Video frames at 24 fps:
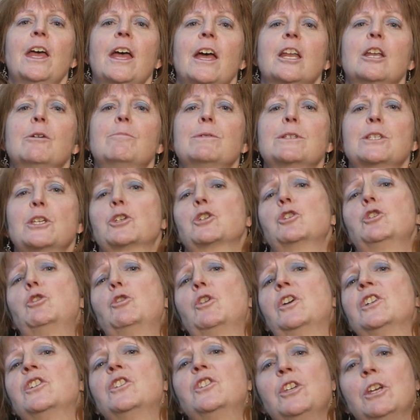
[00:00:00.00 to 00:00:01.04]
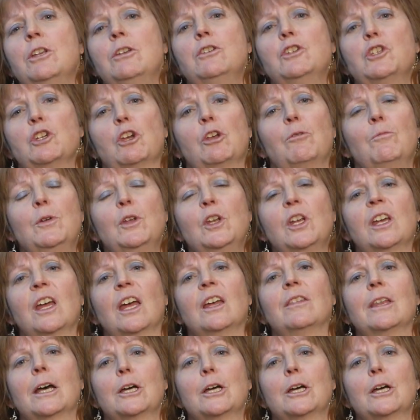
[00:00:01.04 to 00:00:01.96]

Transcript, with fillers: in a position to continue to communicate